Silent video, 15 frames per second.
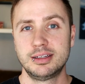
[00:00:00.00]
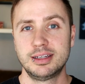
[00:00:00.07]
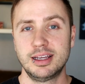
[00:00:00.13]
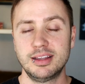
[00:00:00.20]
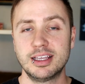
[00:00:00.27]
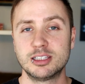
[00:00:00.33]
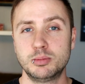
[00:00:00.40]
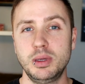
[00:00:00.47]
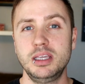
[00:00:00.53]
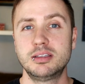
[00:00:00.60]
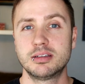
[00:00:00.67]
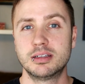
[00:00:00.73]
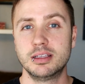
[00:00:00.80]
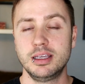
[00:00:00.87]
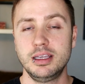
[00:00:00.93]
And that's
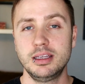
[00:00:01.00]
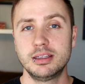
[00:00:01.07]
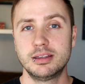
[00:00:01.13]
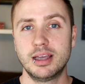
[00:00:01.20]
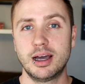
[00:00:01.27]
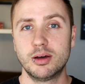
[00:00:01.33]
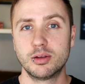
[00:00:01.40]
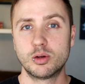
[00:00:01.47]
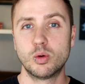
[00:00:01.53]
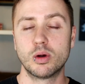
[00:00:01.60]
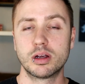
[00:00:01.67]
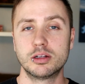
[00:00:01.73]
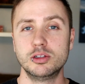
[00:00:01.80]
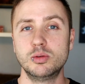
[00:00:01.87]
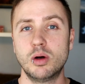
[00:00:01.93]
basically how the
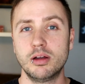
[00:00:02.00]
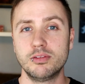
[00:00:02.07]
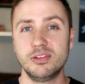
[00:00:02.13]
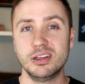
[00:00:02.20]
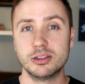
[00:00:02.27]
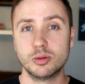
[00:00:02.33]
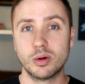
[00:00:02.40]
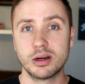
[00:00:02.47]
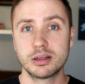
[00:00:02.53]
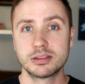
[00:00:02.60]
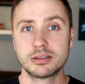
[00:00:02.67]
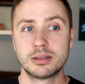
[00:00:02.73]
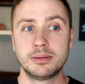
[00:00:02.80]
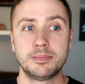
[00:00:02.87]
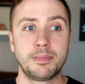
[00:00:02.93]
quark gluon field
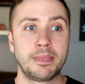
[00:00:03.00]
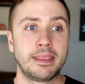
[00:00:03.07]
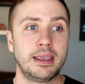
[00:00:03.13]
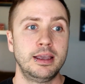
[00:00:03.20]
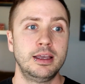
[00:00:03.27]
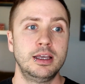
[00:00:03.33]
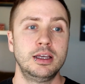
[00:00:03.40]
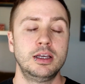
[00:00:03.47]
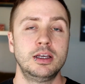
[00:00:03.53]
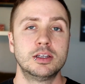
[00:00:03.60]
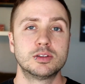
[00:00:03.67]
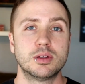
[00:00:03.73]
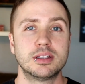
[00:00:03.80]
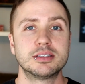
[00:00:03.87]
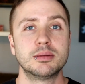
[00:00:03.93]
works.
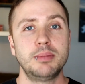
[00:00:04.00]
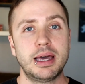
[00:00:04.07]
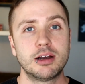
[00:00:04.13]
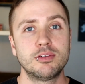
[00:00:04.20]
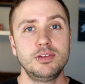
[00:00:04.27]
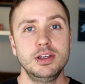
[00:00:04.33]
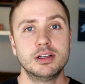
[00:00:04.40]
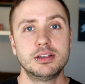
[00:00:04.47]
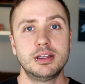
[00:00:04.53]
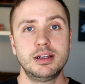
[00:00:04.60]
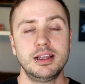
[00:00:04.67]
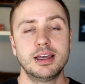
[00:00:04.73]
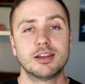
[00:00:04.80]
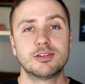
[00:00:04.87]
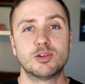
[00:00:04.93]
So that's the matter field and
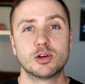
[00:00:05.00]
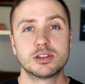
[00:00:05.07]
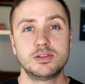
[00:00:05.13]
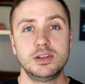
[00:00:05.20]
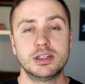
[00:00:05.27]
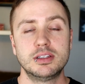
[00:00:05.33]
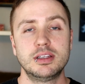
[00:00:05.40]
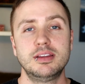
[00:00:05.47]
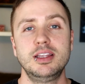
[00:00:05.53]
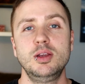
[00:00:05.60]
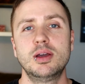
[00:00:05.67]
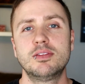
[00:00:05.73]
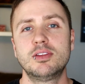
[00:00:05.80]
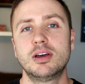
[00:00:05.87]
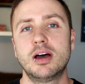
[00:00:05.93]
the other force field. And then
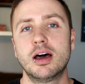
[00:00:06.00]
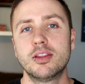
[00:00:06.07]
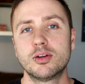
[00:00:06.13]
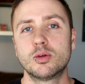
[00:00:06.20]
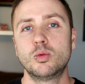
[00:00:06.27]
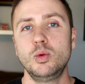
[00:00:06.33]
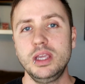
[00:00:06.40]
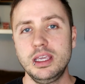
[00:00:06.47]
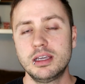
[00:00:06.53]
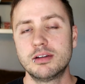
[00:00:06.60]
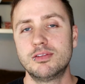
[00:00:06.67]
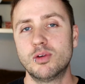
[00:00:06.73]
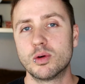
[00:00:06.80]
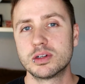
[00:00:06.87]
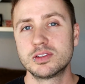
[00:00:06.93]
you have the other weak
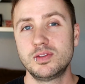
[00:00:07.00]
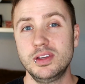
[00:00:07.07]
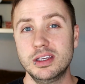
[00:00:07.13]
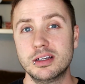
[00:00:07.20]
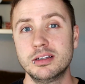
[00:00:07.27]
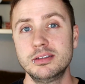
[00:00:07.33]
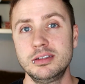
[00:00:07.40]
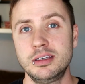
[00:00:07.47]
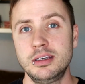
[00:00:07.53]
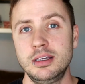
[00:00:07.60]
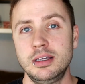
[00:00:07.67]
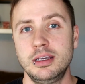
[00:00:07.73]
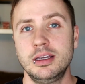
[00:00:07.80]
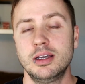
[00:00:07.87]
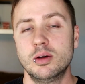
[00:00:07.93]
force field,
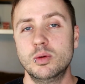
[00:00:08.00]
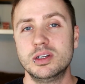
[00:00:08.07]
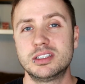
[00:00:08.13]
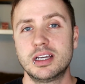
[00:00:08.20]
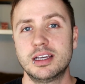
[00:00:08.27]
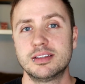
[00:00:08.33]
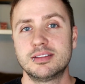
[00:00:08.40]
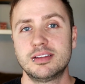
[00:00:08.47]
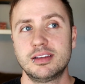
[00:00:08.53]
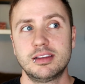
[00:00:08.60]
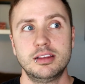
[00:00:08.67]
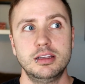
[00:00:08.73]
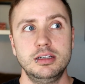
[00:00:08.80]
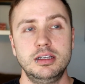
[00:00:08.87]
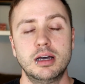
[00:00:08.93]
which has
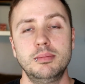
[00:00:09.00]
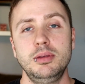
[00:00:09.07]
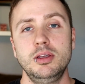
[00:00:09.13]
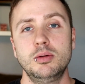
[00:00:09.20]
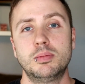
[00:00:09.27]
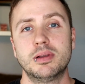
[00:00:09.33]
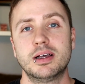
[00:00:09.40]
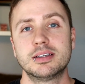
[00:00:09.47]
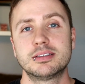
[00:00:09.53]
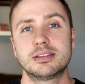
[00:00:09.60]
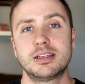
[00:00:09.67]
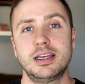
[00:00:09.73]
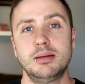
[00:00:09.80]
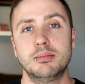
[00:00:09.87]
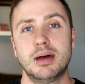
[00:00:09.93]
the W plus
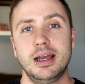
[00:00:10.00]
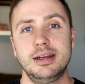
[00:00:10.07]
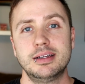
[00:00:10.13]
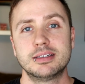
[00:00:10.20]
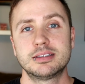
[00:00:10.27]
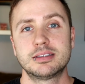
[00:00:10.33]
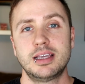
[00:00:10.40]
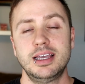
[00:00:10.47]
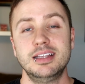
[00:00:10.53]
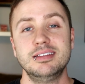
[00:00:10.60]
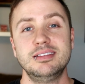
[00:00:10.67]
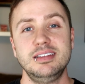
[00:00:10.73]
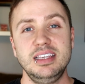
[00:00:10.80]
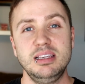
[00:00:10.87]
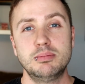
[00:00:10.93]
and minus and
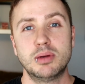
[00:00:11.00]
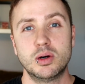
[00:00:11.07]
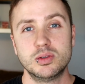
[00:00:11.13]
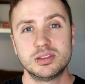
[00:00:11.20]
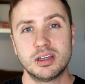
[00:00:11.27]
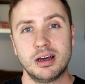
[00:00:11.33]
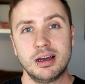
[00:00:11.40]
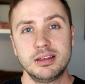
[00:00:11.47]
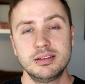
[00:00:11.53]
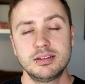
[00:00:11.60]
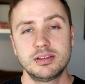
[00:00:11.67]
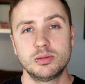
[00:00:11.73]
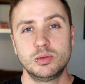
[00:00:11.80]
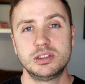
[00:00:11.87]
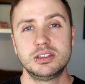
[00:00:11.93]
Z
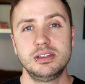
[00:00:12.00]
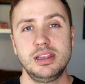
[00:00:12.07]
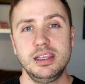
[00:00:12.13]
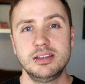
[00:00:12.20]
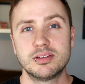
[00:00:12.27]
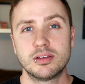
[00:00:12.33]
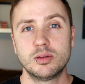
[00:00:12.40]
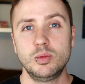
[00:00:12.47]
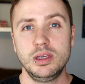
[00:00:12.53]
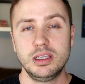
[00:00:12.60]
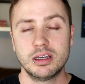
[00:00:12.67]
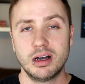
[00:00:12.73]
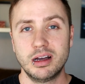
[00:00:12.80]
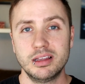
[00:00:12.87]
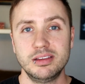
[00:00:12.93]
bosons, which these are the
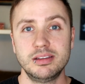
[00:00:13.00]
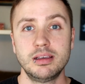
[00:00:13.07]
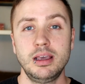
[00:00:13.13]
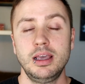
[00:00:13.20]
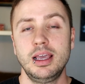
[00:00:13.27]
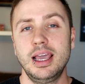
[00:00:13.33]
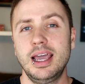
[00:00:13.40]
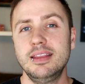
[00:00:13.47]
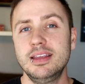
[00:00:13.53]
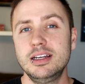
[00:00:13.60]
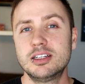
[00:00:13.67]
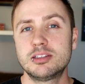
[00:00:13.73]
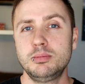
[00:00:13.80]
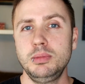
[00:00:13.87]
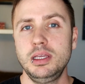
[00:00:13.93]
weakons, and they
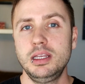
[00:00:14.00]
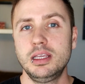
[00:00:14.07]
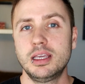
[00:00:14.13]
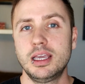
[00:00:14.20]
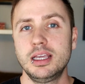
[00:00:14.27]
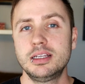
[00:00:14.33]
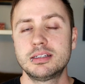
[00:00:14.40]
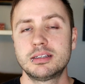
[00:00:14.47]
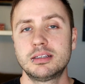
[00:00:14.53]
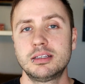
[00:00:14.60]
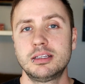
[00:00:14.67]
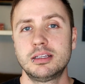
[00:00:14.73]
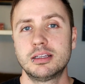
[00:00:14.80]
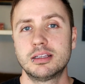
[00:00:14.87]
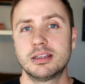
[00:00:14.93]
just mediate
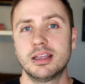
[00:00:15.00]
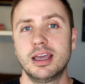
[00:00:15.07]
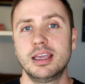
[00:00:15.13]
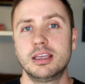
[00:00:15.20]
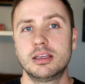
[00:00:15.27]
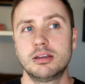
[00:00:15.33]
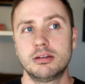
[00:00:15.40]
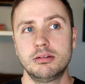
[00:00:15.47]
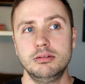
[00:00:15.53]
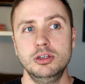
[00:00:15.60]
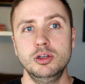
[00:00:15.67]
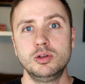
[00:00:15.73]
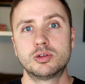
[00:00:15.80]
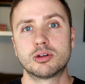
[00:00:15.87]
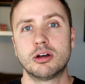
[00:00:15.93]
like
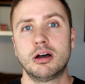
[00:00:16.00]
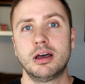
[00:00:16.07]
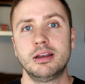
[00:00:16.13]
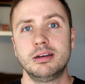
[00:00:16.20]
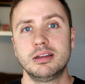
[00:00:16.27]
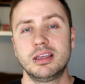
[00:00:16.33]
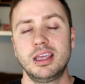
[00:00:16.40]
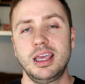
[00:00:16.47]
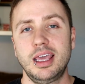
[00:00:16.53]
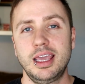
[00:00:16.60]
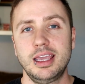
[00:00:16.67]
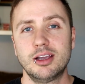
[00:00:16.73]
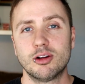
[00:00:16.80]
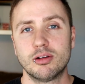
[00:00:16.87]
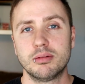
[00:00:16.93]
neutron
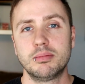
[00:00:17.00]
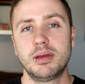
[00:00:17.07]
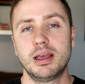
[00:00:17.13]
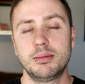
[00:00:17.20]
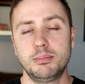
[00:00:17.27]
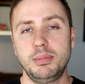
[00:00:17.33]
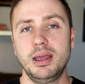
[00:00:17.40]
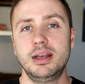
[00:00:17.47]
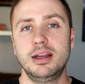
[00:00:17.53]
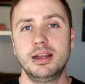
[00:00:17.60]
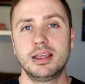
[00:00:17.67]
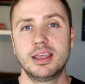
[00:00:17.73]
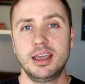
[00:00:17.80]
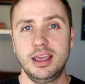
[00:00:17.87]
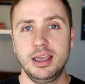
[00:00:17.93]
decay or beta
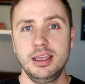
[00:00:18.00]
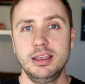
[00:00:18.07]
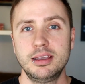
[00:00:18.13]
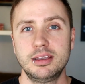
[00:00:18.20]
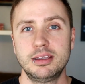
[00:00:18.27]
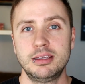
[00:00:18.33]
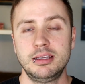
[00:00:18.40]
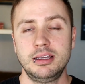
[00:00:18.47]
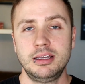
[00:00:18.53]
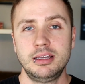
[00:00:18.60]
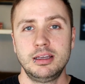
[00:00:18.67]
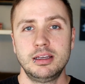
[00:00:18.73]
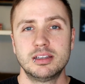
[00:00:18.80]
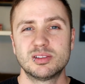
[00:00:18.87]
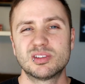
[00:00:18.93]
decay.
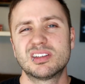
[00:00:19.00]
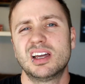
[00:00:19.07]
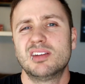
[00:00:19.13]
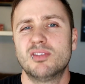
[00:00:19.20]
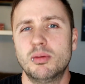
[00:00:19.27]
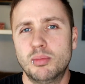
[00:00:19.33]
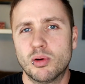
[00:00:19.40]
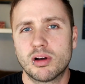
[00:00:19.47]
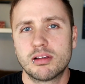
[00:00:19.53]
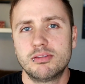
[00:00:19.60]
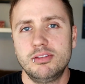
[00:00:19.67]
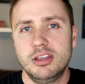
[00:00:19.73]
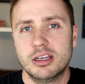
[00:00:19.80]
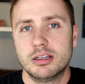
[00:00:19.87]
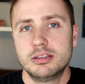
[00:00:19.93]
It's kind of a boring
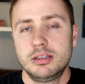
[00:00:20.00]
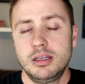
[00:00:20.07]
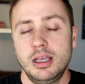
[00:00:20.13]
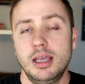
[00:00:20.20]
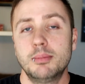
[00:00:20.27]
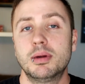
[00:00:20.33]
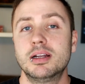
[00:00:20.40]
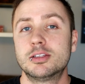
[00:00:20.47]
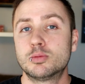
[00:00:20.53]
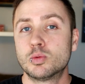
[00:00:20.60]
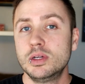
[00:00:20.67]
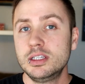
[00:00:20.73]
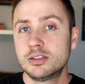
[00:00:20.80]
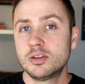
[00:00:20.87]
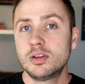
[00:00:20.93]
field, but it's
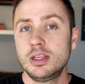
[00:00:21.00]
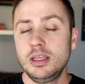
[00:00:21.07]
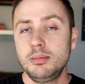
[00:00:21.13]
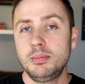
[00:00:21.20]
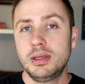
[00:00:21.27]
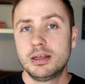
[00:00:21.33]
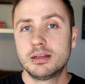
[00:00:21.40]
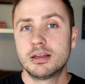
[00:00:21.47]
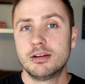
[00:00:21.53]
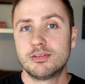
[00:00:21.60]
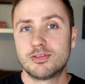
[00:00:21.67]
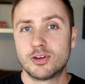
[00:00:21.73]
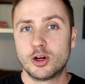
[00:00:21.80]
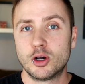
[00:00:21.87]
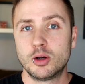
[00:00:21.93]
recently been
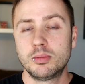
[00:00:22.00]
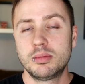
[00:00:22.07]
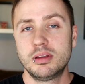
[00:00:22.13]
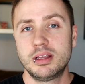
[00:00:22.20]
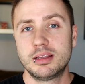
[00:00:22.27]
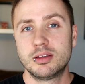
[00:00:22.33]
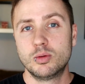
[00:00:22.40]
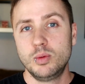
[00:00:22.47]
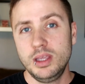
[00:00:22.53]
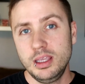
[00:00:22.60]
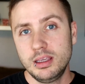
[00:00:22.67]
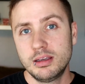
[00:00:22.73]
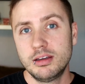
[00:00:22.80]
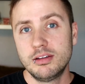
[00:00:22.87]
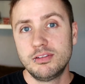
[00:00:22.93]
confirmed that the
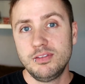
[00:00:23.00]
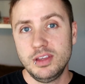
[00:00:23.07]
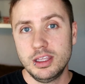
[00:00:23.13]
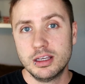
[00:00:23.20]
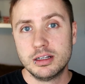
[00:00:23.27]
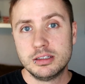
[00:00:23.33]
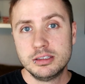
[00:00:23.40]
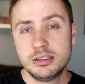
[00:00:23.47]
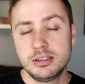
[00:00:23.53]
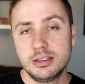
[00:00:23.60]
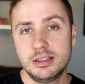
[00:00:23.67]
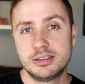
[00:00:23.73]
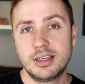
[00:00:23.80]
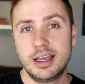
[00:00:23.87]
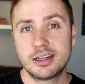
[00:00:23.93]
weak field
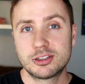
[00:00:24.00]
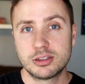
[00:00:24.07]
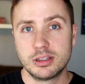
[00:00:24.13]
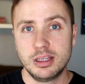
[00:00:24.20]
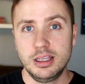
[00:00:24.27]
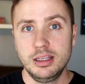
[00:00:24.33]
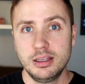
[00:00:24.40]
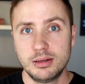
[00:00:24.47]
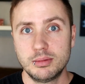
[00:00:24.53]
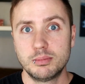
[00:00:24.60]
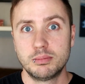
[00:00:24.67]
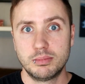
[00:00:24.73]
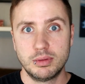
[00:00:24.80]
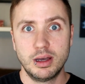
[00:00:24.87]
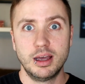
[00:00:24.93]
is actually
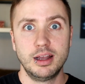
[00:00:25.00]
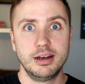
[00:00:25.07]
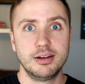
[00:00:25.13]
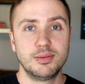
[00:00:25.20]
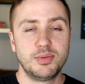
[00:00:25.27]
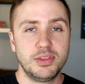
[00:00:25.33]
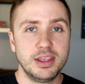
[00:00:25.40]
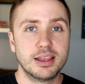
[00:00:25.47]
um, the